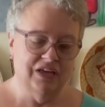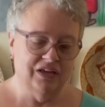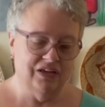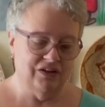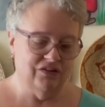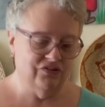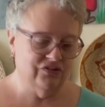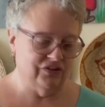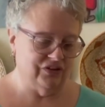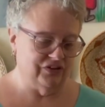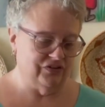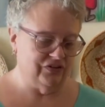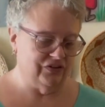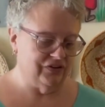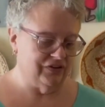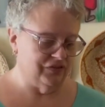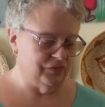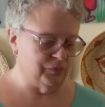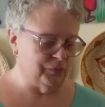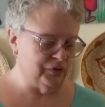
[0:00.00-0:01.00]
usually she
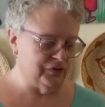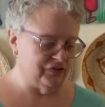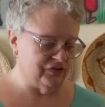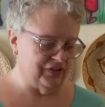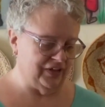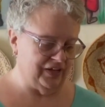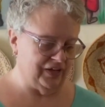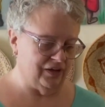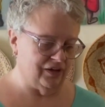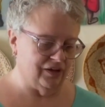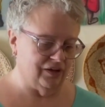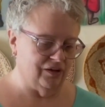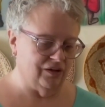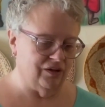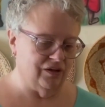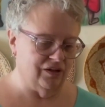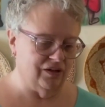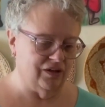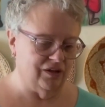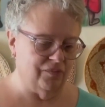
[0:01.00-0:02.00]
just puts like
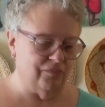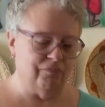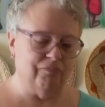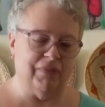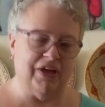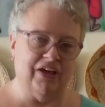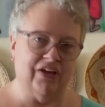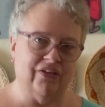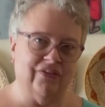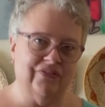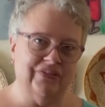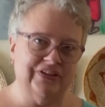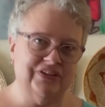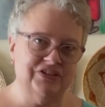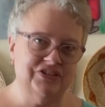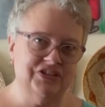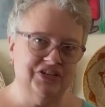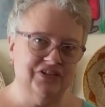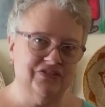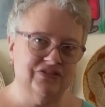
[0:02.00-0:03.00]
mail that
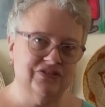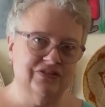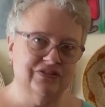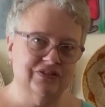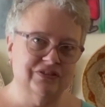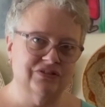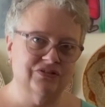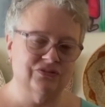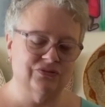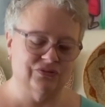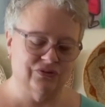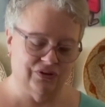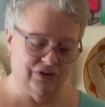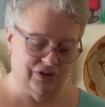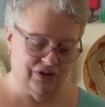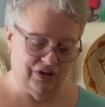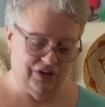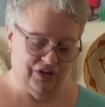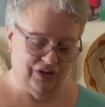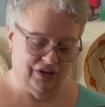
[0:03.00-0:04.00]
she's
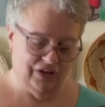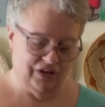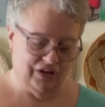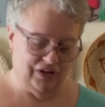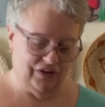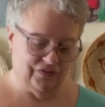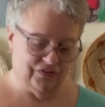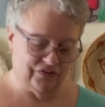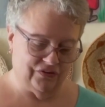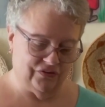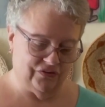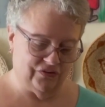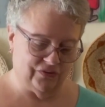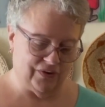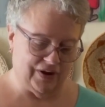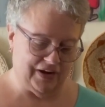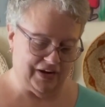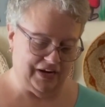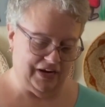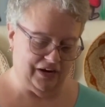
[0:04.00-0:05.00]
either
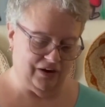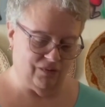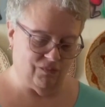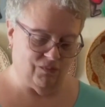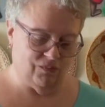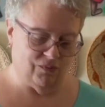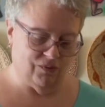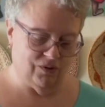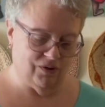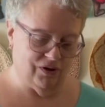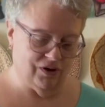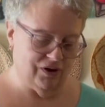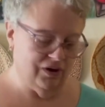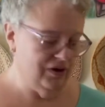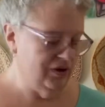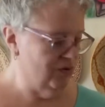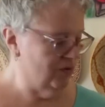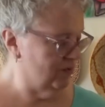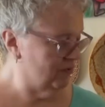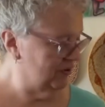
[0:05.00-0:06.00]
shredding or
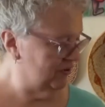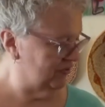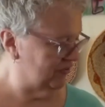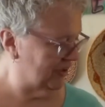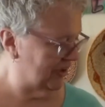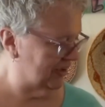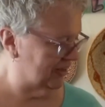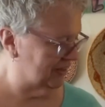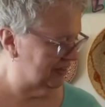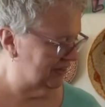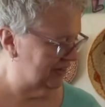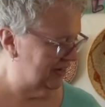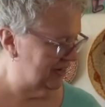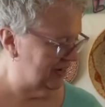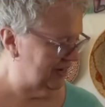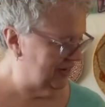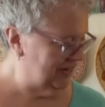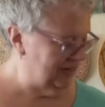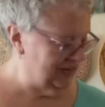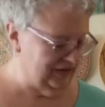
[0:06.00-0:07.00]
recycling
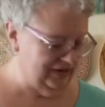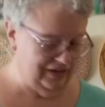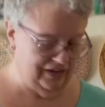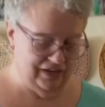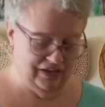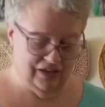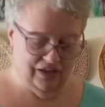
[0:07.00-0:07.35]
in it.